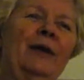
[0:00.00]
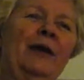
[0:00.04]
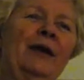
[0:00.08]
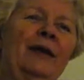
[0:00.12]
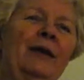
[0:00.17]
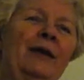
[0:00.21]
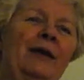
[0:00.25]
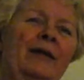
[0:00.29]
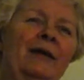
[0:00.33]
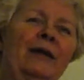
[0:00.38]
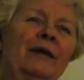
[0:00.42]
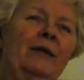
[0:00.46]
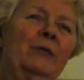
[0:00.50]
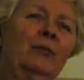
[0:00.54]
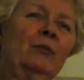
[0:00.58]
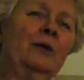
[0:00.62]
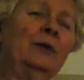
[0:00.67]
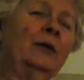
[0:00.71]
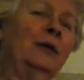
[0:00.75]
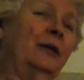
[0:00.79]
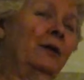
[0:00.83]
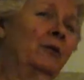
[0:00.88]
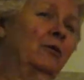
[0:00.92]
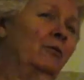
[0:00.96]
And I
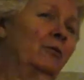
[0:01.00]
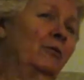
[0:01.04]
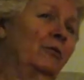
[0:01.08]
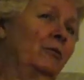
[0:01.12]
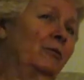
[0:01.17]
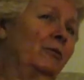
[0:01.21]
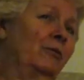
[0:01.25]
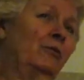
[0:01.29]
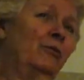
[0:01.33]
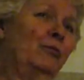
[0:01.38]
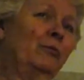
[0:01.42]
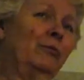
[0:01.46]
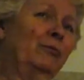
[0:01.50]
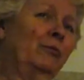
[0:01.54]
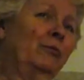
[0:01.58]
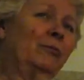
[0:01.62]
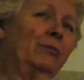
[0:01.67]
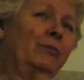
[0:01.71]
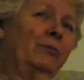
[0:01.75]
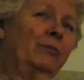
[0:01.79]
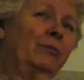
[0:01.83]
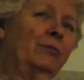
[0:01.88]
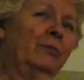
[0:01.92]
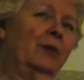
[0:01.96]
really couldn't do
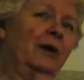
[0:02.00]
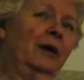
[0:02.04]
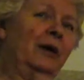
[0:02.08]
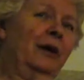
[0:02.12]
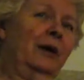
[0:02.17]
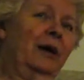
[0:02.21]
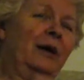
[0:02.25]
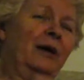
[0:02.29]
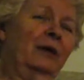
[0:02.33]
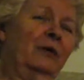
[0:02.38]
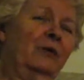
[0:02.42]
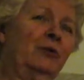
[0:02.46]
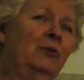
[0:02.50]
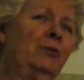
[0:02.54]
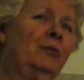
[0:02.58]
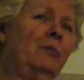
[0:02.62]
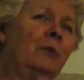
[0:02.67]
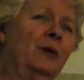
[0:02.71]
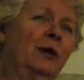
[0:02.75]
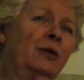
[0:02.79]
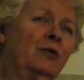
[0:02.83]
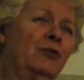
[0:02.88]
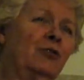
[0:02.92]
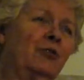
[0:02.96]
too
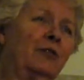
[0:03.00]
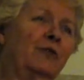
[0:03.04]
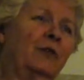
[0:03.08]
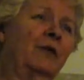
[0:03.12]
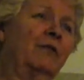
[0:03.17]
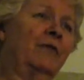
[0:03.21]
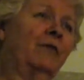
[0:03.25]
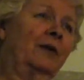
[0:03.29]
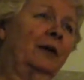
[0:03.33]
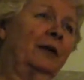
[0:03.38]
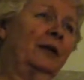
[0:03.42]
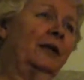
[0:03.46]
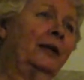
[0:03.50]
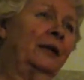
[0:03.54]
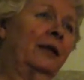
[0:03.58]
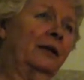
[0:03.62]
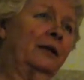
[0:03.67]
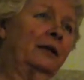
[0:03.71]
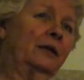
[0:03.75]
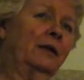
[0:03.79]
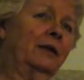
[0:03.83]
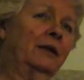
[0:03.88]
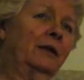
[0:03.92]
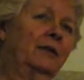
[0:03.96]
much. They finally
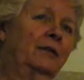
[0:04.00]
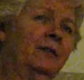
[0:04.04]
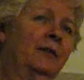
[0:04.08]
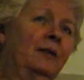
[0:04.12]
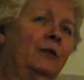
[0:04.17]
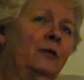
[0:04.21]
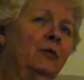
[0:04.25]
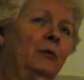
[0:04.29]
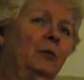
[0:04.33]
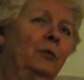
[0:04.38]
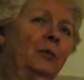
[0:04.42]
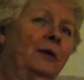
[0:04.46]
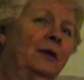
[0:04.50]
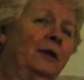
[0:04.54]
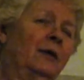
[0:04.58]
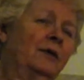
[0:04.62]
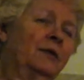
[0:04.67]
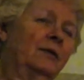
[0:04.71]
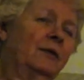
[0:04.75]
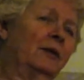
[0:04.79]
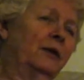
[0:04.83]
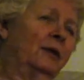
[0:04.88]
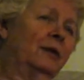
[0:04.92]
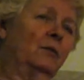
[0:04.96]
had to sell her
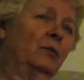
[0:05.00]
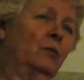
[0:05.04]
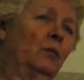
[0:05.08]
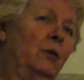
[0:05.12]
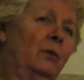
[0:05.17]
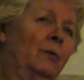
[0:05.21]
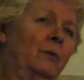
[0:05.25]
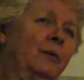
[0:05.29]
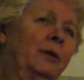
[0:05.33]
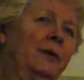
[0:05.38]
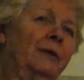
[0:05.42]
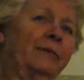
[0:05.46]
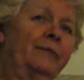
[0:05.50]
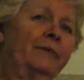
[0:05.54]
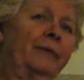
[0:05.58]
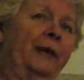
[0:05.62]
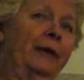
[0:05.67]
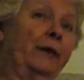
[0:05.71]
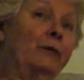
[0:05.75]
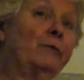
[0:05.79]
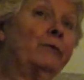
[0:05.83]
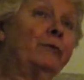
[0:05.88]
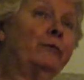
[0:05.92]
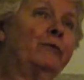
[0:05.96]
because they didn't want me
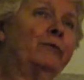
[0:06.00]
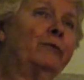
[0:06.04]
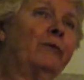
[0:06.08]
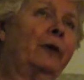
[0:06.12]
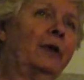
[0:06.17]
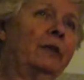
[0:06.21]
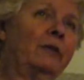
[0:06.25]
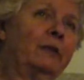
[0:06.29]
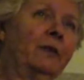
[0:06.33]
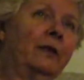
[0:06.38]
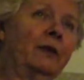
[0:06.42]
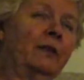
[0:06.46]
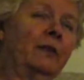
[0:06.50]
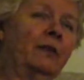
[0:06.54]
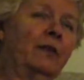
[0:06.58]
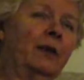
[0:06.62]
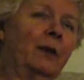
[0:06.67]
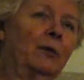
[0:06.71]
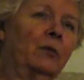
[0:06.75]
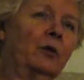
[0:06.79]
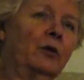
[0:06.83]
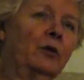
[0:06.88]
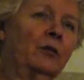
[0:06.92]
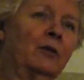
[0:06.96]
exercising it
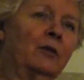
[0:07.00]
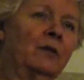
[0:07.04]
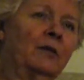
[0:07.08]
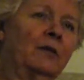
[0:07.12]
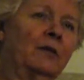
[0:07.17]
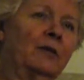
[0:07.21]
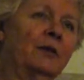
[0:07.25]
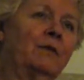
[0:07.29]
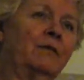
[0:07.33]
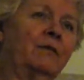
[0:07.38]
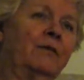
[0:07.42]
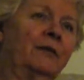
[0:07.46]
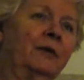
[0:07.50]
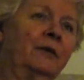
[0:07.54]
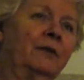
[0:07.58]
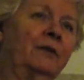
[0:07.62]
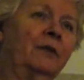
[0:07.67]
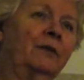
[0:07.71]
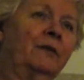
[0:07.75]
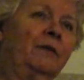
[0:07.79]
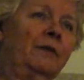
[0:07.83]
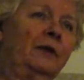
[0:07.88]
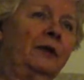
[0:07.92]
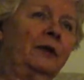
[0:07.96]
that much because they'd found
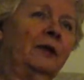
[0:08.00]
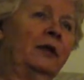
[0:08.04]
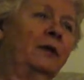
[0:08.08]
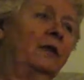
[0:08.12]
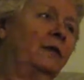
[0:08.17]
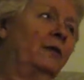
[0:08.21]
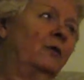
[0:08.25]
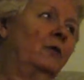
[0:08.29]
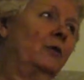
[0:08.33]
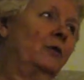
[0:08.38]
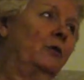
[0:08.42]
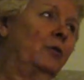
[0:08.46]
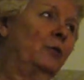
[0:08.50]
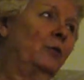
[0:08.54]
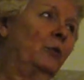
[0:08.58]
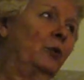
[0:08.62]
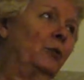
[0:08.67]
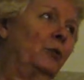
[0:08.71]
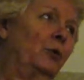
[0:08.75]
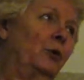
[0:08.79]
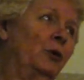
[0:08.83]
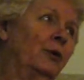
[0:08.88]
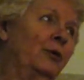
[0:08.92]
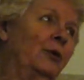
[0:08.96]
out that I had the heart
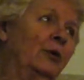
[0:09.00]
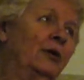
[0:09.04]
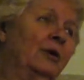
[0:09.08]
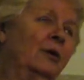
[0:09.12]
murmur.